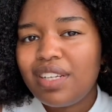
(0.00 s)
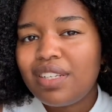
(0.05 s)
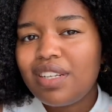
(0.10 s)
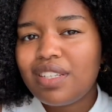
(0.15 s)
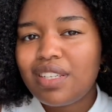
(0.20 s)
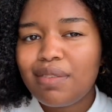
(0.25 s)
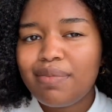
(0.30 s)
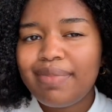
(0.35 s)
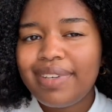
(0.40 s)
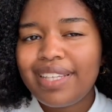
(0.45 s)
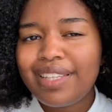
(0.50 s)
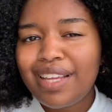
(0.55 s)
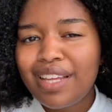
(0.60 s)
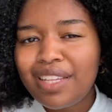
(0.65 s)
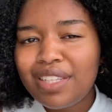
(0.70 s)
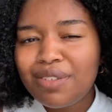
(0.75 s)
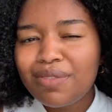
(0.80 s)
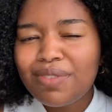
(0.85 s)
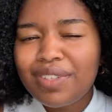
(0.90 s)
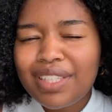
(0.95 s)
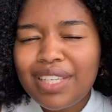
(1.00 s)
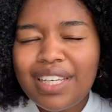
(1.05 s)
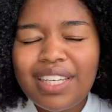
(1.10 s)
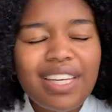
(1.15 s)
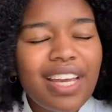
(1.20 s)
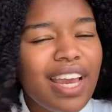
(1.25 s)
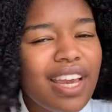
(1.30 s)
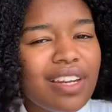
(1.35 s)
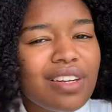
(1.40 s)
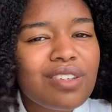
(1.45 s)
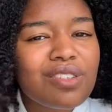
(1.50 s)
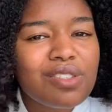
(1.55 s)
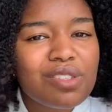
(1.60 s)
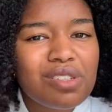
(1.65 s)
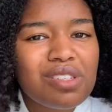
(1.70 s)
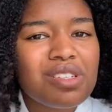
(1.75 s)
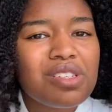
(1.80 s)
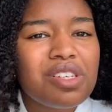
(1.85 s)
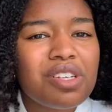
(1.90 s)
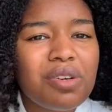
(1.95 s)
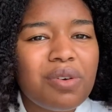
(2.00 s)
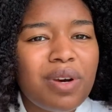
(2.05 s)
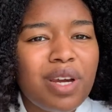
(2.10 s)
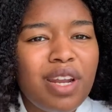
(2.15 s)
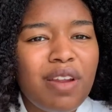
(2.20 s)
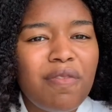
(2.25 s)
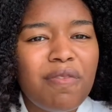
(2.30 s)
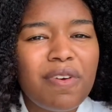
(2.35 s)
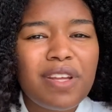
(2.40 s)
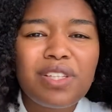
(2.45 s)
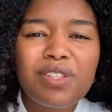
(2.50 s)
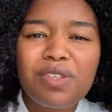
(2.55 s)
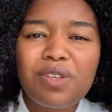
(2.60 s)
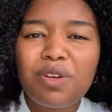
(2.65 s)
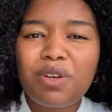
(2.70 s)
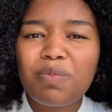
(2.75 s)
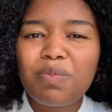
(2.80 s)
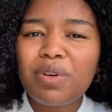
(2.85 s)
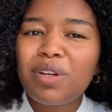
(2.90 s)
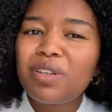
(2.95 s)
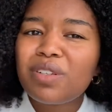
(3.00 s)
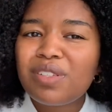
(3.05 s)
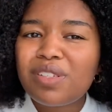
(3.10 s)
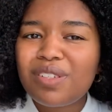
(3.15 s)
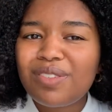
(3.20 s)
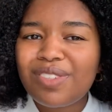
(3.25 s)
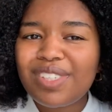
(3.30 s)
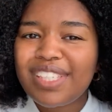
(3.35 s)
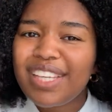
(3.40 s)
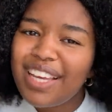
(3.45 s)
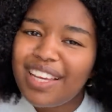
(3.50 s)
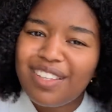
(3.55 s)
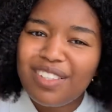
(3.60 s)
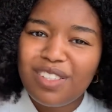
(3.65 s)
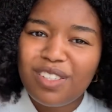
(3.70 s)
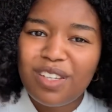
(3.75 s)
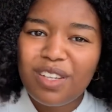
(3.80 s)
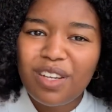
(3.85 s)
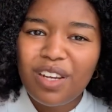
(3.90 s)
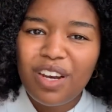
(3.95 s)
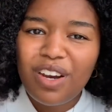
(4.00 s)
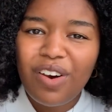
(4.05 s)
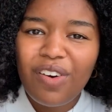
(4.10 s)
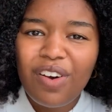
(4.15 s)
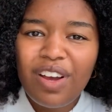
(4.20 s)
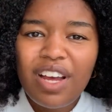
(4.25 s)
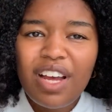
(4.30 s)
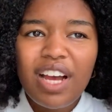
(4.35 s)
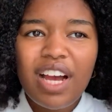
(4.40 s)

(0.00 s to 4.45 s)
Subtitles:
Doesn't mean that it's really catered to you and it fits your personal taste, you know?